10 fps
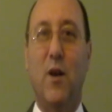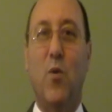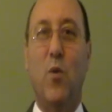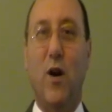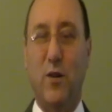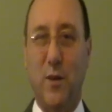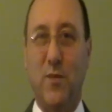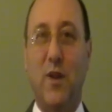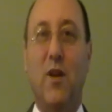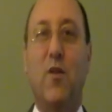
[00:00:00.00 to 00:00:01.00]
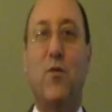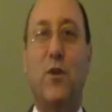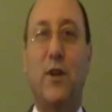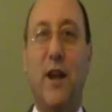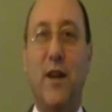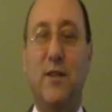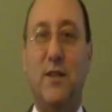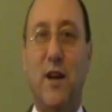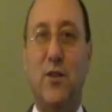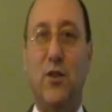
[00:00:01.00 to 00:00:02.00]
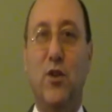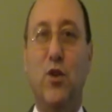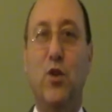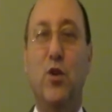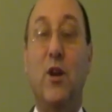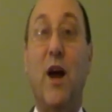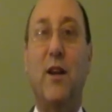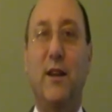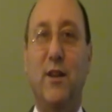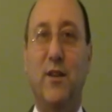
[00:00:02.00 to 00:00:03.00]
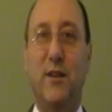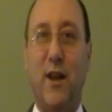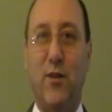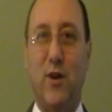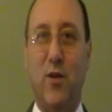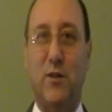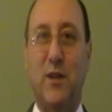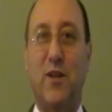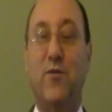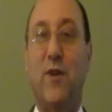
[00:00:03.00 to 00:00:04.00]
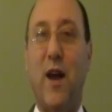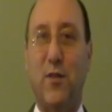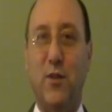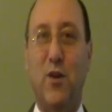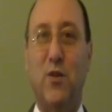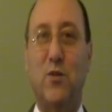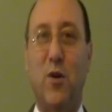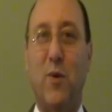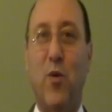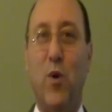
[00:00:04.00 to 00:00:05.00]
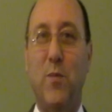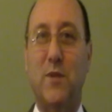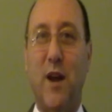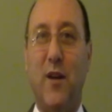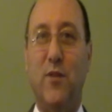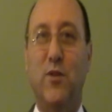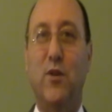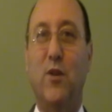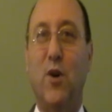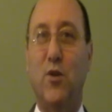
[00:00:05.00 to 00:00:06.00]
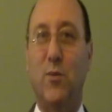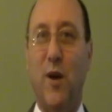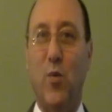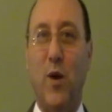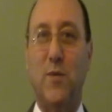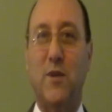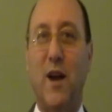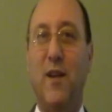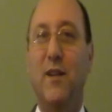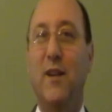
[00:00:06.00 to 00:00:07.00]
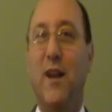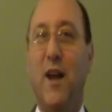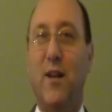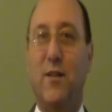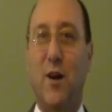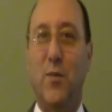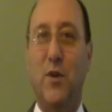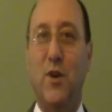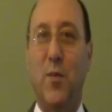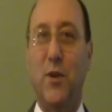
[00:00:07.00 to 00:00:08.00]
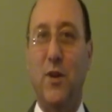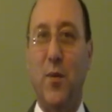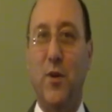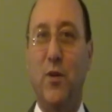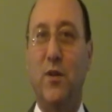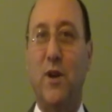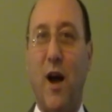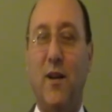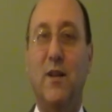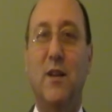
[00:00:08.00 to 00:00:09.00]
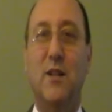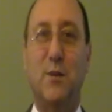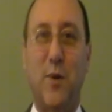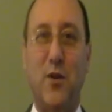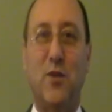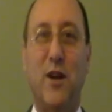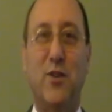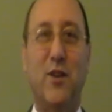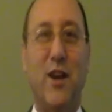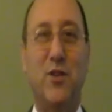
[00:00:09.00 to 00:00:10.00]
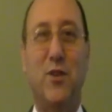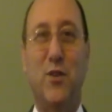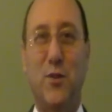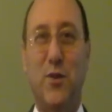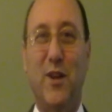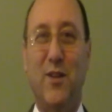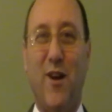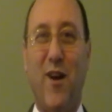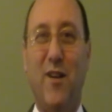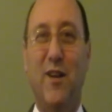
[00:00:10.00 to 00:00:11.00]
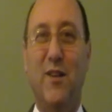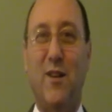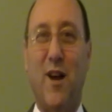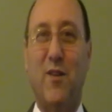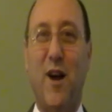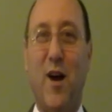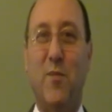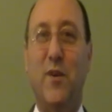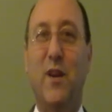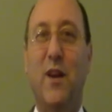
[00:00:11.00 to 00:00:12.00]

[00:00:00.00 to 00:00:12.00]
Welcome. For today's session, you do not need to take notes. In fact, the notes are on my website. You can go to my website at www.specialeducationattorneyatlaw.com.